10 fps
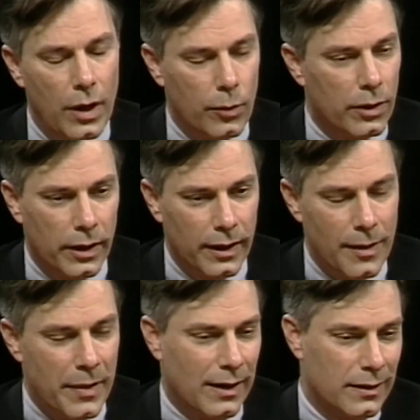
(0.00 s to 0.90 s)
Well, not really.
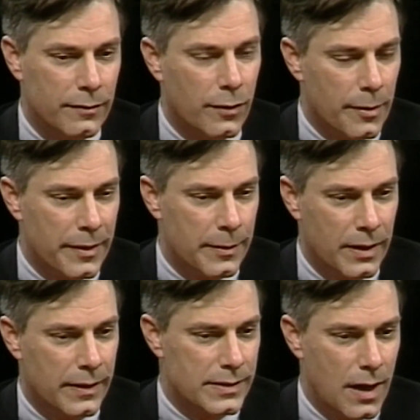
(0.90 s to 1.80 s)
I mean, I lived with
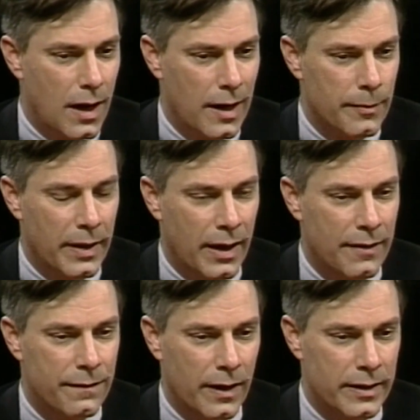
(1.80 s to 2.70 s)
them in the time, and
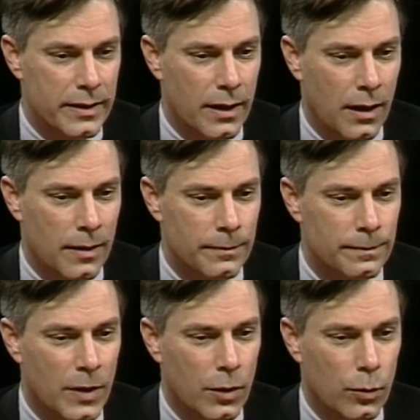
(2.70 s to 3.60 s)
I
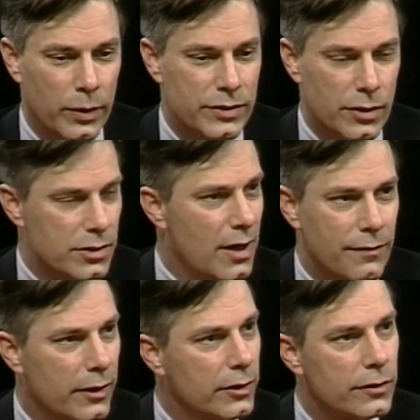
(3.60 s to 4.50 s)
find research
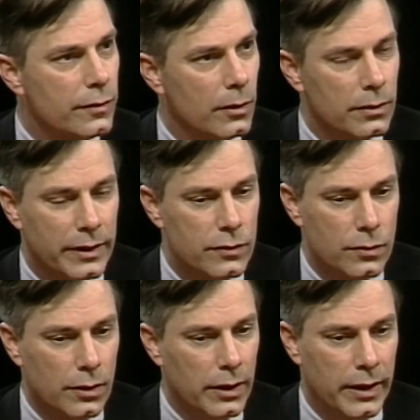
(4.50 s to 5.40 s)
not very useful.
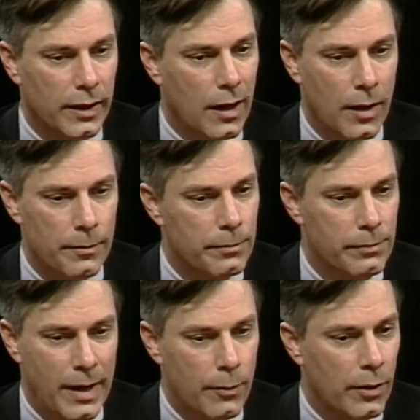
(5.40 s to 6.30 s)
It's really
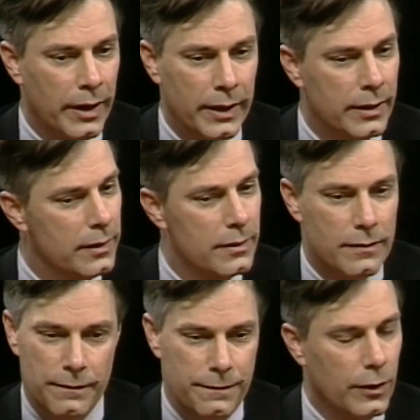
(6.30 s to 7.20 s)
memory
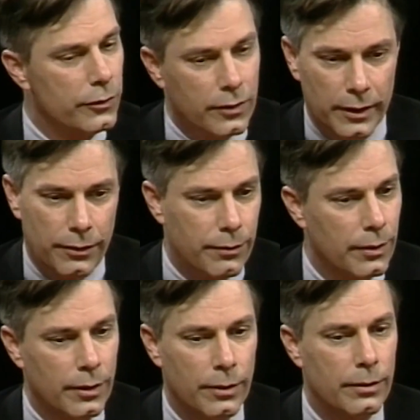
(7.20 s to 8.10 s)
filtering
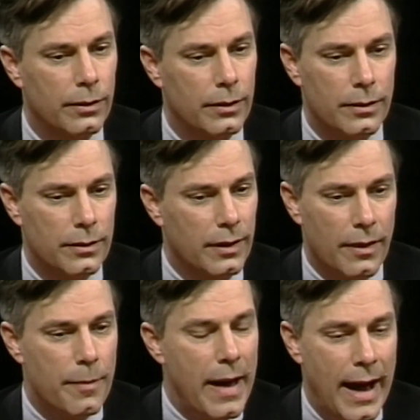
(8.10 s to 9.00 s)
through,
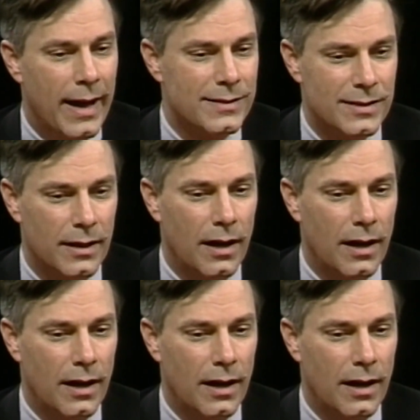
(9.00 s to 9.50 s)
the past.